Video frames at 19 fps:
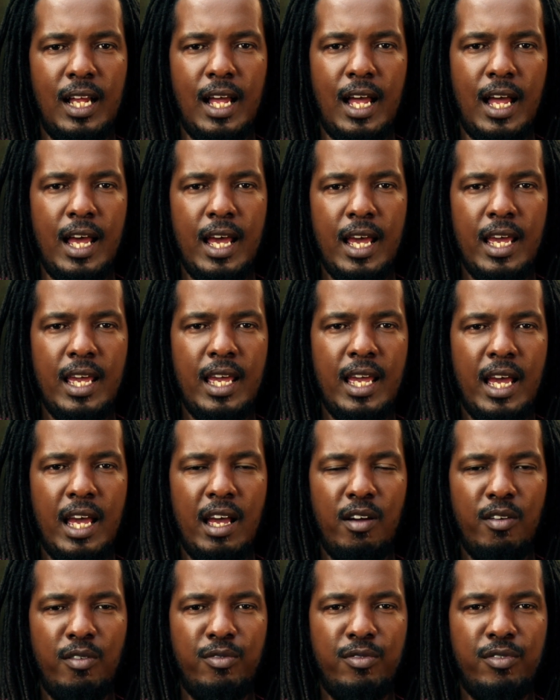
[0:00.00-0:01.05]
I
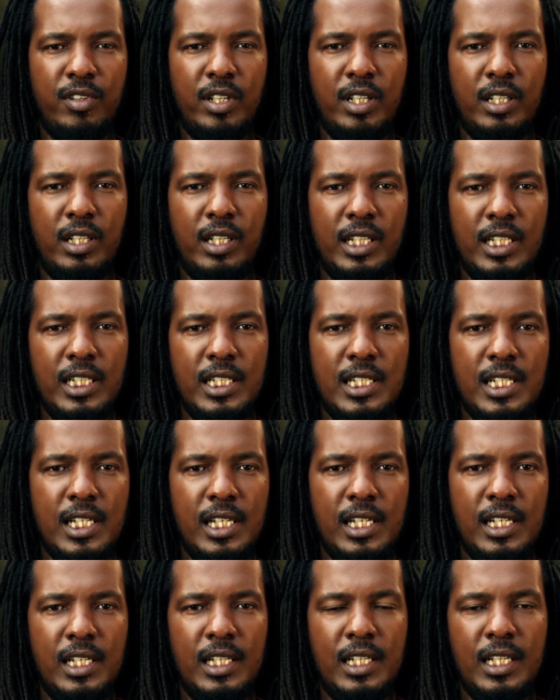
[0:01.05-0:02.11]
have
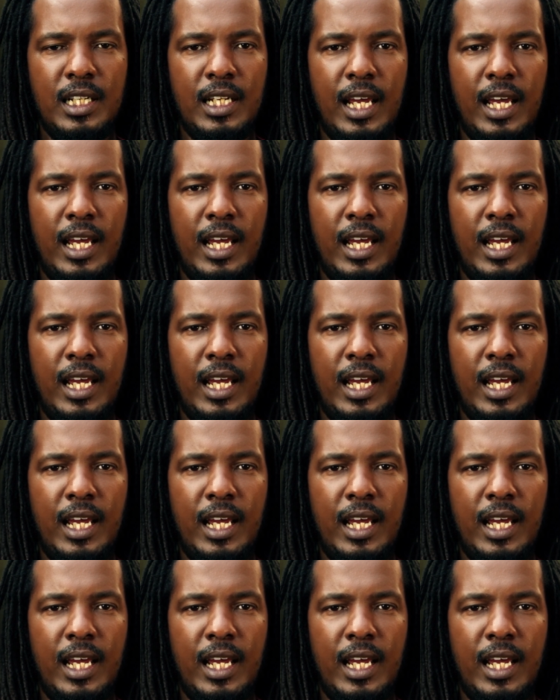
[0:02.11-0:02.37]
written